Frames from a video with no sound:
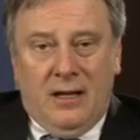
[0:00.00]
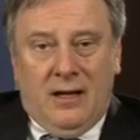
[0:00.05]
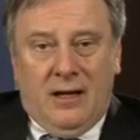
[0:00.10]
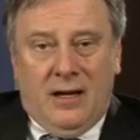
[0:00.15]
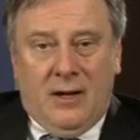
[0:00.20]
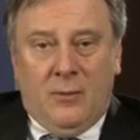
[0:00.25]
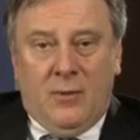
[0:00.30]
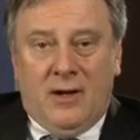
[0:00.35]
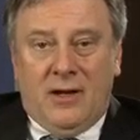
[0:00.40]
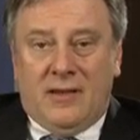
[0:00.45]

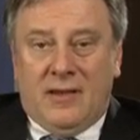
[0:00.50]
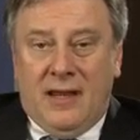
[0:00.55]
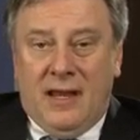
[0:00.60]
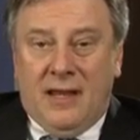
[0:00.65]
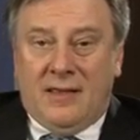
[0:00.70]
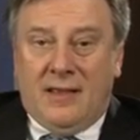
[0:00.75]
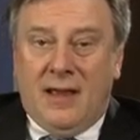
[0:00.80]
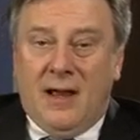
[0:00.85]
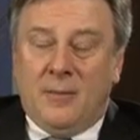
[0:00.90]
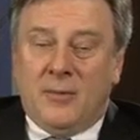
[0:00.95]
I want to
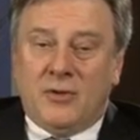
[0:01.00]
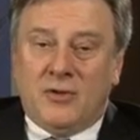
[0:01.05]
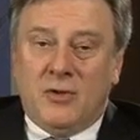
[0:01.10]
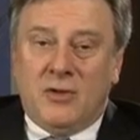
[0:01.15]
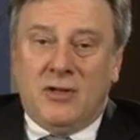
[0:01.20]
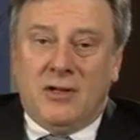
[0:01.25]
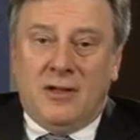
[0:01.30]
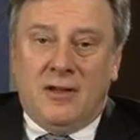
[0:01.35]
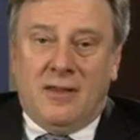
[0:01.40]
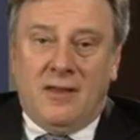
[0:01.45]
take the
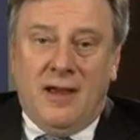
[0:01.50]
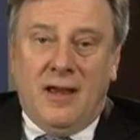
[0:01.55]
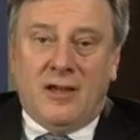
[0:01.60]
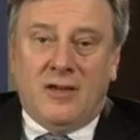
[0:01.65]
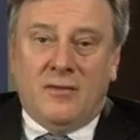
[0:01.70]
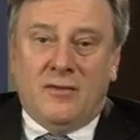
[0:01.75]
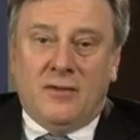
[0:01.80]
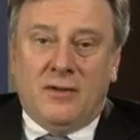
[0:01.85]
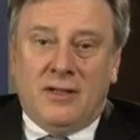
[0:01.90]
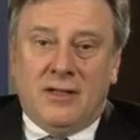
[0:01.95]
opportunity to
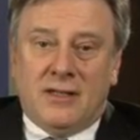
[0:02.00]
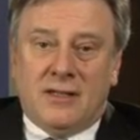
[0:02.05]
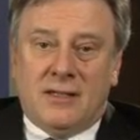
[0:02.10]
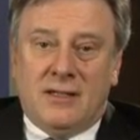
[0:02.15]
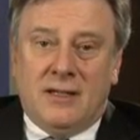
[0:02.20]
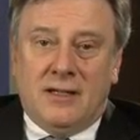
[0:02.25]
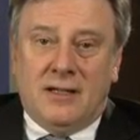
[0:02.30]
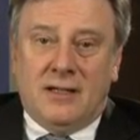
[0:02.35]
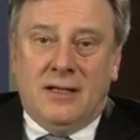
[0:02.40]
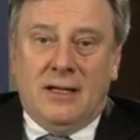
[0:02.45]
thank you for
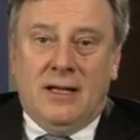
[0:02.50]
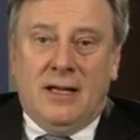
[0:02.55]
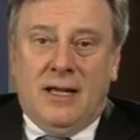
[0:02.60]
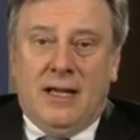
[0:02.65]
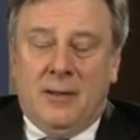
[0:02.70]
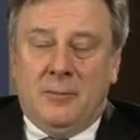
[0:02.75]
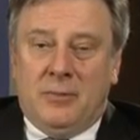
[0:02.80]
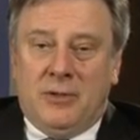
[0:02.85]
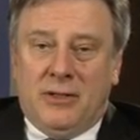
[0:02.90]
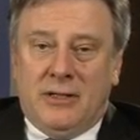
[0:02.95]
listening,
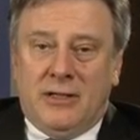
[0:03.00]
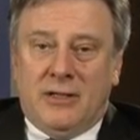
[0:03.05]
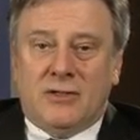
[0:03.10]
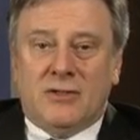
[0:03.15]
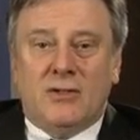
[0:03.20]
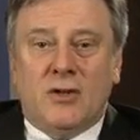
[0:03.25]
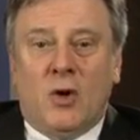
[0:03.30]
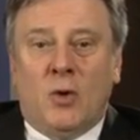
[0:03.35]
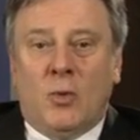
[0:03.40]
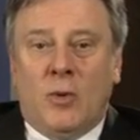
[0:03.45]
and please
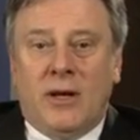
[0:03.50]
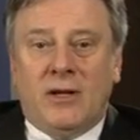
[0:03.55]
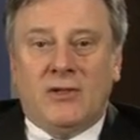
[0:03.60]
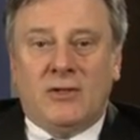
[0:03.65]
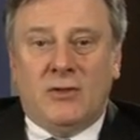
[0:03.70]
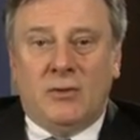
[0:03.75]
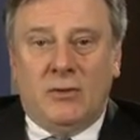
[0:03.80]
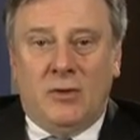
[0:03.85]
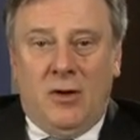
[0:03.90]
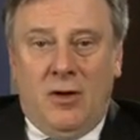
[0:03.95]
don't wait
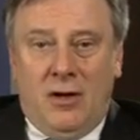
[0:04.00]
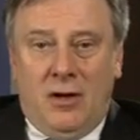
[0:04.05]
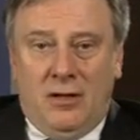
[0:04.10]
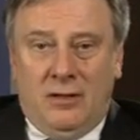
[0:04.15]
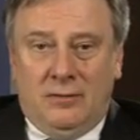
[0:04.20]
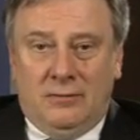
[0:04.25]
too long.